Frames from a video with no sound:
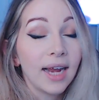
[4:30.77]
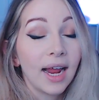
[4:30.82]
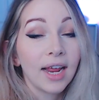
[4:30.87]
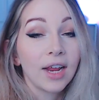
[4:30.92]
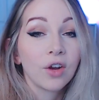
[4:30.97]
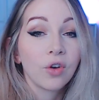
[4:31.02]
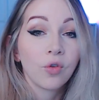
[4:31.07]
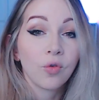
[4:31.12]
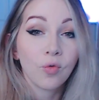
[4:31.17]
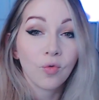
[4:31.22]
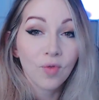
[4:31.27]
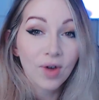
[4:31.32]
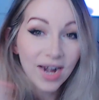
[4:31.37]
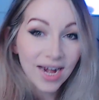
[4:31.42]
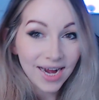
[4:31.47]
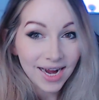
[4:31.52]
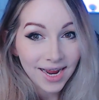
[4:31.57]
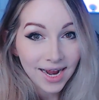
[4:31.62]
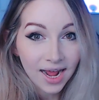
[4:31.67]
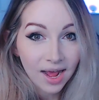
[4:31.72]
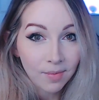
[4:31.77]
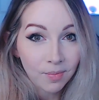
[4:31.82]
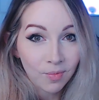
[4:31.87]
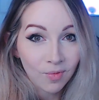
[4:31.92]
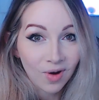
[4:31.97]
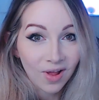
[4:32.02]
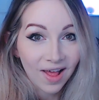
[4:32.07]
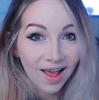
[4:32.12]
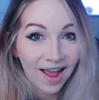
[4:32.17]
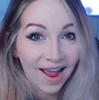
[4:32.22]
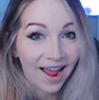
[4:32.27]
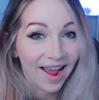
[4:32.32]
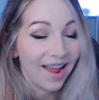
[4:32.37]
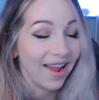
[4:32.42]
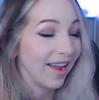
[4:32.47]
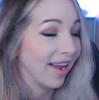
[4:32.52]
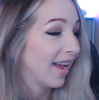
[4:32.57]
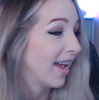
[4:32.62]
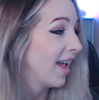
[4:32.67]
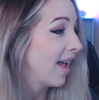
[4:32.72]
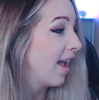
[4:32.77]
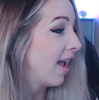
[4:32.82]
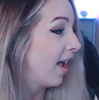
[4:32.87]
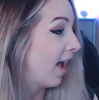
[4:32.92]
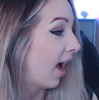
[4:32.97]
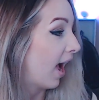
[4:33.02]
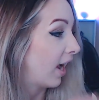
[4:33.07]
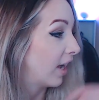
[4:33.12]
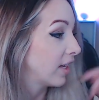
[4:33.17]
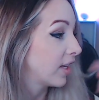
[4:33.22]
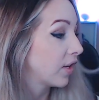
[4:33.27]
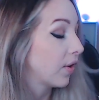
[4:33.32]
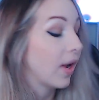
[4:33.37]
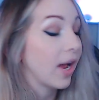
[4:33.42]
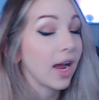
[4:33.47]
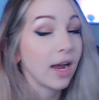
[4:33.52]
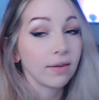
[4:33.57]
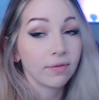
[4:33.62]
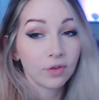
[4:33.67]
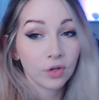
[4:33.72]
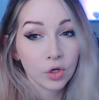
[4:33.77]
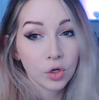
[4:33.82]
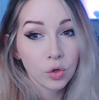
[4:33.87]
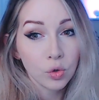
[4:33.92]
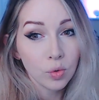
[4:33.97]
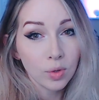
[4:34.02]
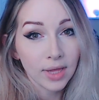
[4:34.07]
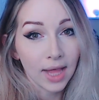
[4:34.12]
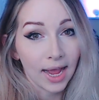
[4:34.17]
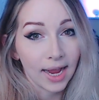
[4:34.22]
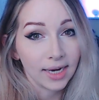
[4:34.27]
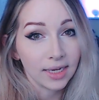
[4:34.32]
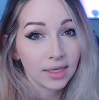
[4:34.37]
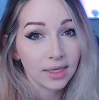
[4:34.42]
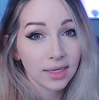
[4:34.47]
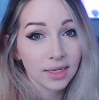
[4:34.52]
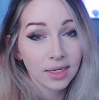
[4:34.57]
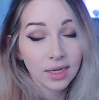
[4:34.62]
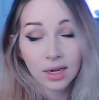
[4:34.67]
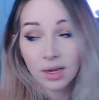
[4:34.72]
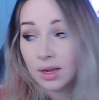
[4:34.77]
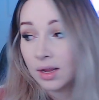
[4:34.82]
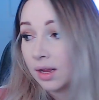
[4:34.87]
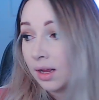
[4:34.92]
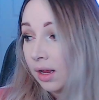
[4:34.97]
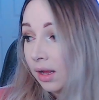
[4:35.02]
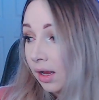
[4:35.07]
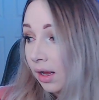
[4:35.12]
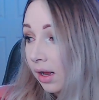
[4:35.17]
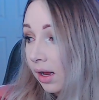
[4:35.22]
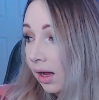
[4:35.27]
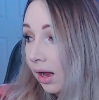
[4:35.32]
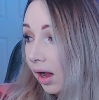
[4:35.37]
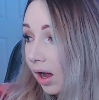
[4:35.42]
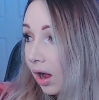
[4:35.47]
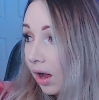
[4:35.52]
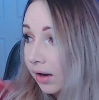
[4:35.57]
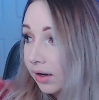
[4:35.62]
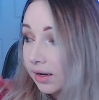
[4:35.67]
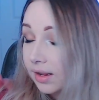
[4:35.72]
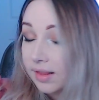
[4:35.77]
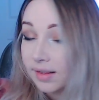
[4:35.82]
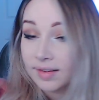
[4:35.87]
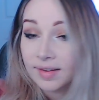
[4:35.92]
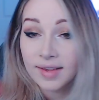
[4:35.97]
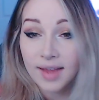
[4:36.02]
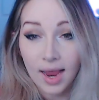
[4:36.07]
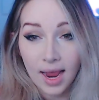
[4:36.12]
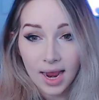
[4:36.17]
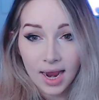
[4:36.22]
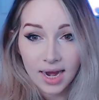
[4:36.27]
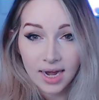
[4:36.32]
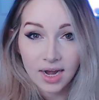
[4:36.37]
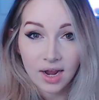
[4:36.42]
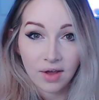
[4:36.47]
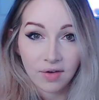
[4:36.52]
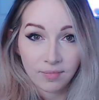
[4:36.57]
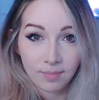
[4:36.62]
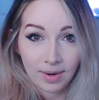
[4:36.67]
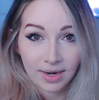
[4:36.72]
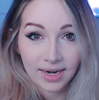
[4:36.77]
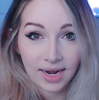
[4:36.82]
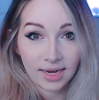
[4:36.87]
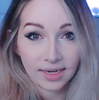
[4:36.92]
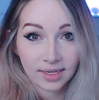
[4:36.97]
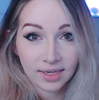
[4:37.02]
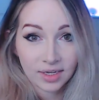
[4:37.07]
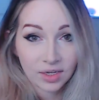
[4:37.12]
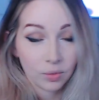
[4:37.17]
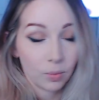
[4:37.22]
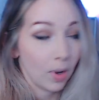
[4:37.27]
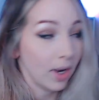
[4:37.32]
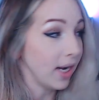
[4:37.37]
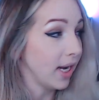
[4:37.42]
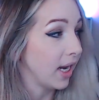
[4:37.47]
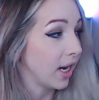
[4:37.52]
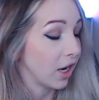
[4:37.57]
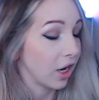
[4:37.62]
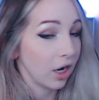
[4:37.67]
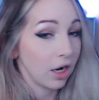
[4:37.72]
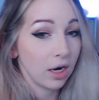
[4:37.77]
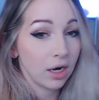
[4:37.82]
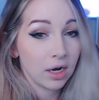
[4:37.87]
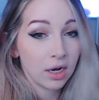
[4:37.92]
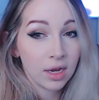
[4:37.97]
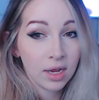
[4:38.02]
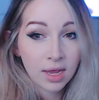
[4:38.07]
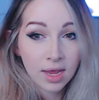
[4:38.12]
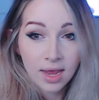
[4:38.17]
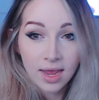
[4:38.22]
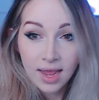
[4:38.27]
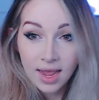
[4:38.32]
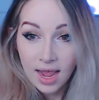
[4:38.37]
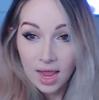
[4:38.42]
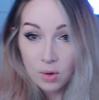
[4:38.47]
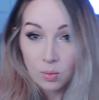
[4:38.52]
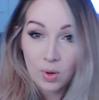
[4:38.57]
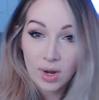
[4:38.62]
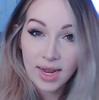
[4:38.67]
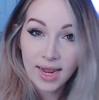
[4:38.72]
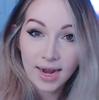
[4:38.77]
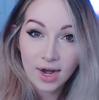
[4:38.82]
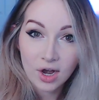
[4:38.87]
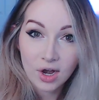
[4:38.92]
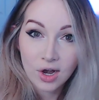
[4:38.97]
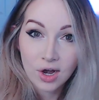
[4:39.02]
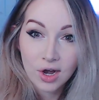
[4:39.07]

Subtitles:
I crank it up real high. I also have 2 lights on the side of my desk. So one here and one here.